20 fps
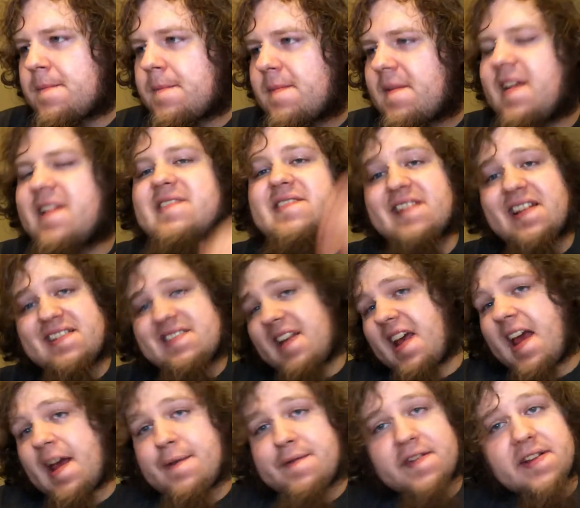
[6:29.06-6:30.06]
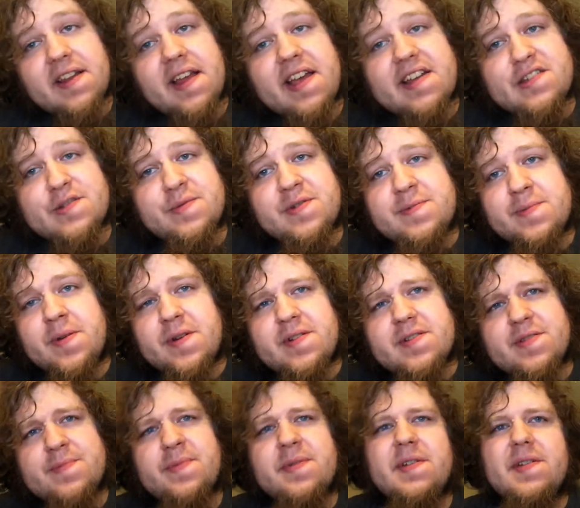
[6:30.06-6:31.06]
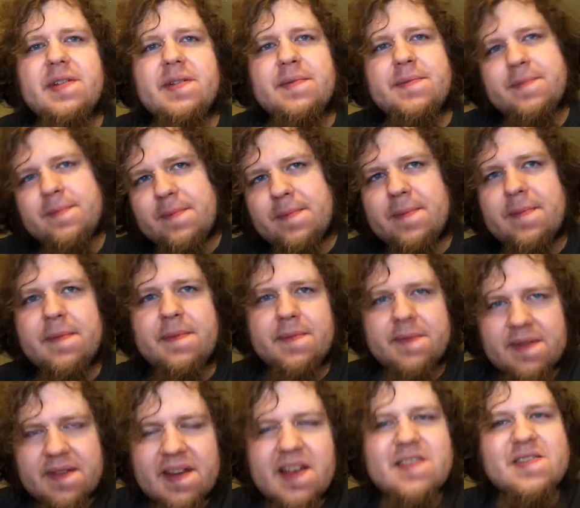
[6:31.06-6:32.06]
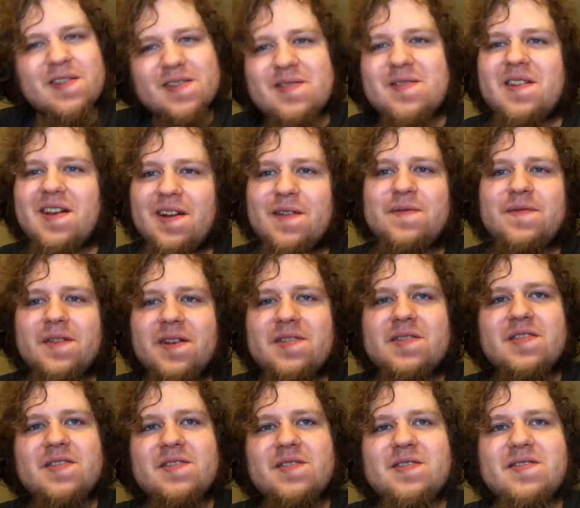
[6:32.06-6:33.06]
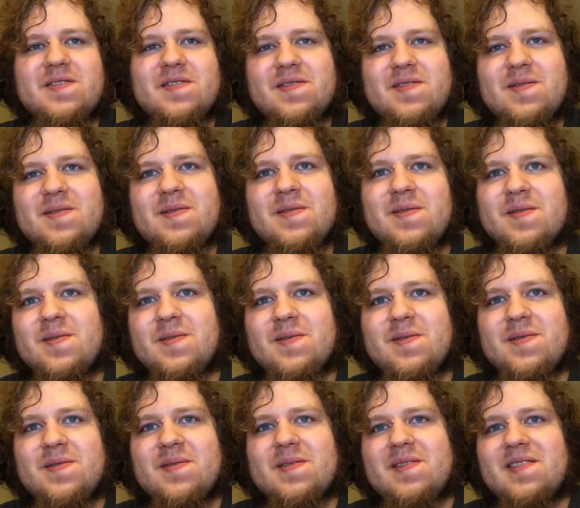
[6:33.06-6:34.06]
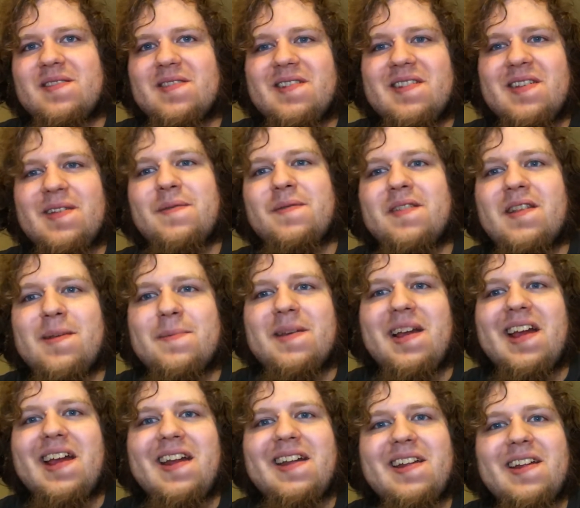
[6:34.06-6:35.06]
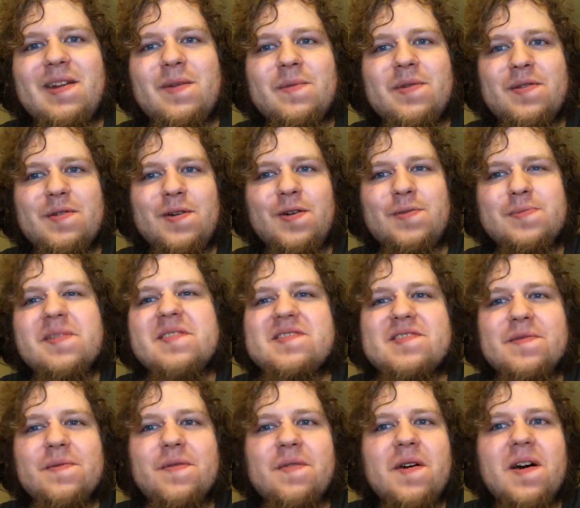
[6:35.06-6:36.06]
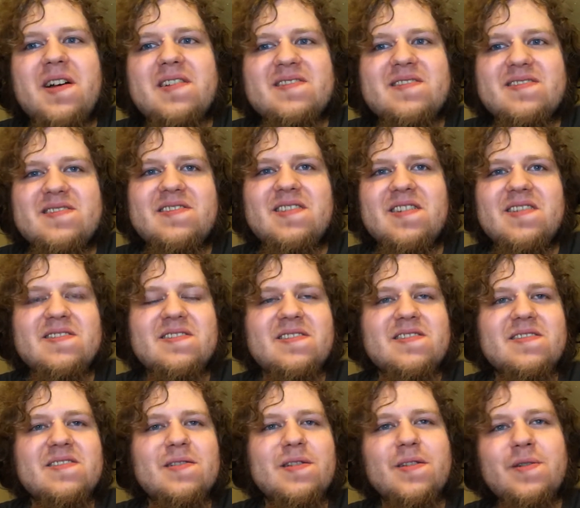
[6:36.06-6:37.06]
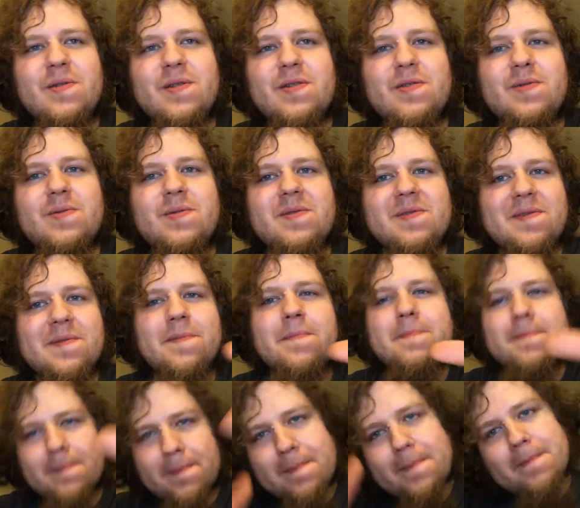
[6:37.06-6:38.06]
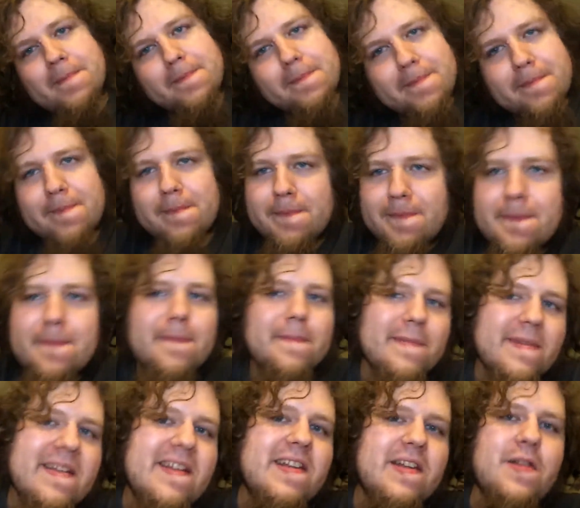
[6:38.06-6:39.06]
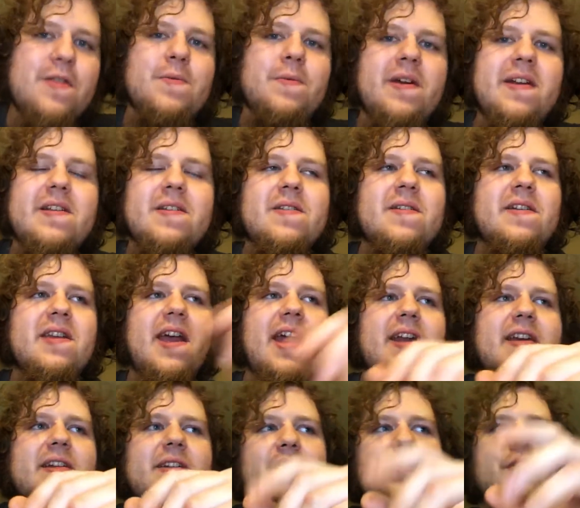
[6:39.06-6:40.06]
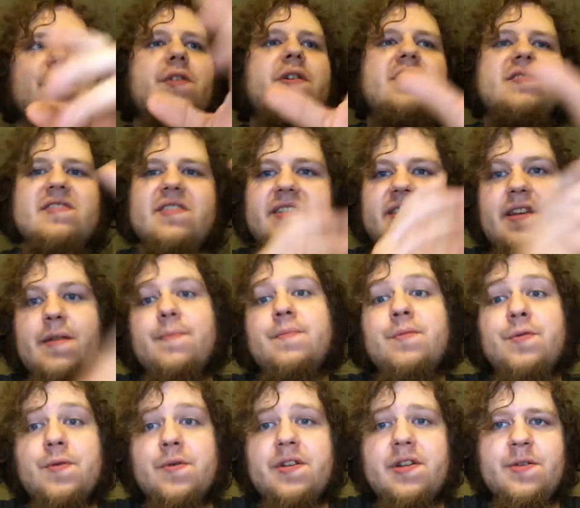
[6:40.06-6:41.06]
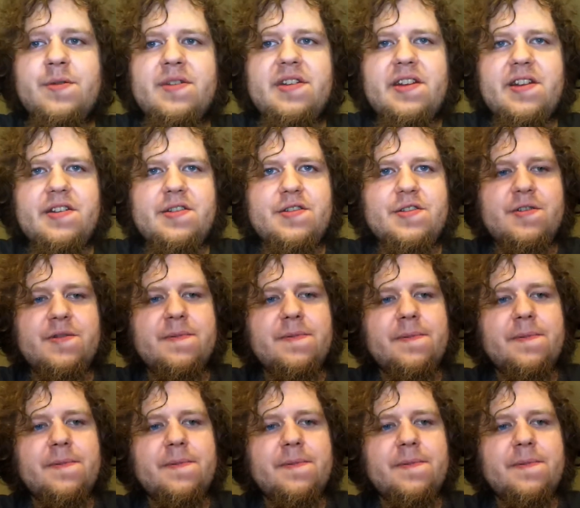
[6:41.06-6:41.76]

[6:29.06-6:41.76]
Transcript: It's nice to have the last response, but it's also kind of fun to just leave them hanging with a whole bunch of thoughts and sentences to go ignored. Either way you look at it, you're causing them more irritation.